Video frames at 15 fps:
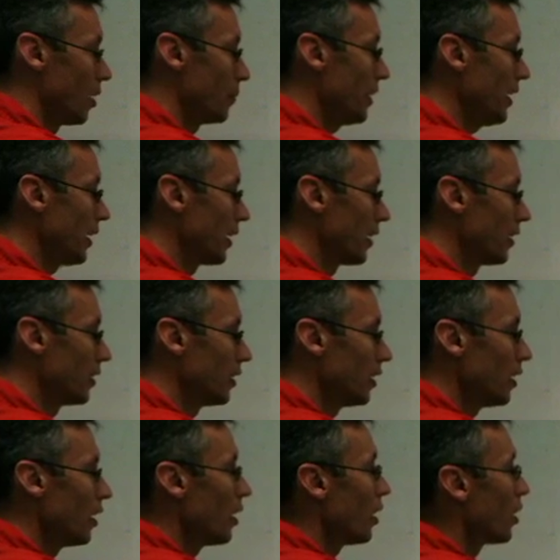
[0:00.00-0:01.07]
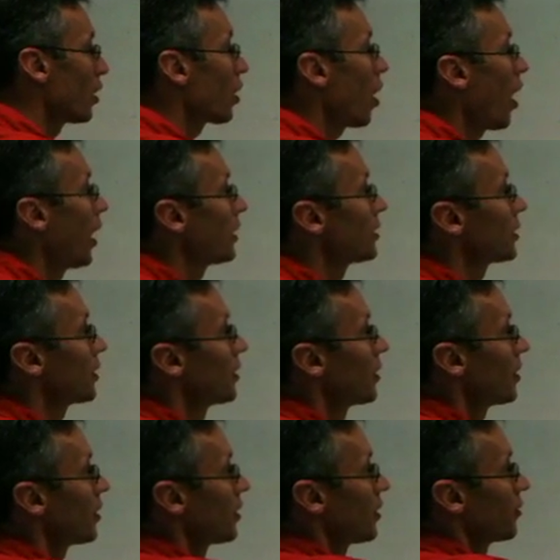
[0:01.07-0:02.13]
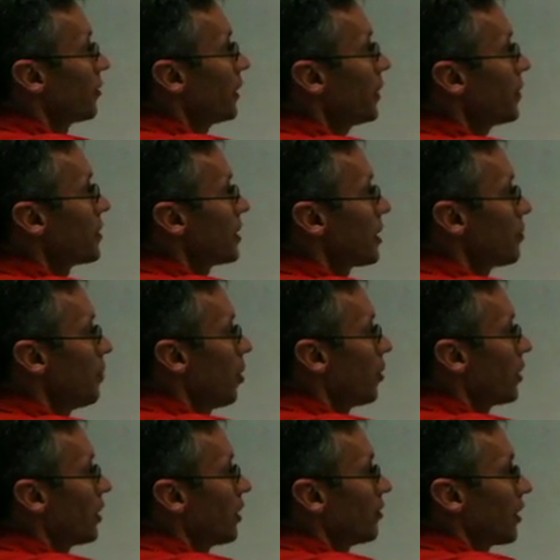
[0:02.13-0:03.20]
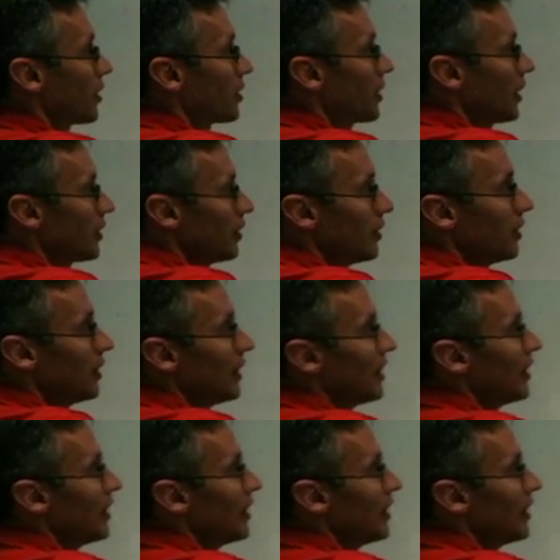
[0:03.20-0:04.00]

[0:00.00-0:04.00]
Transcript: up here caused the frequency component of our signal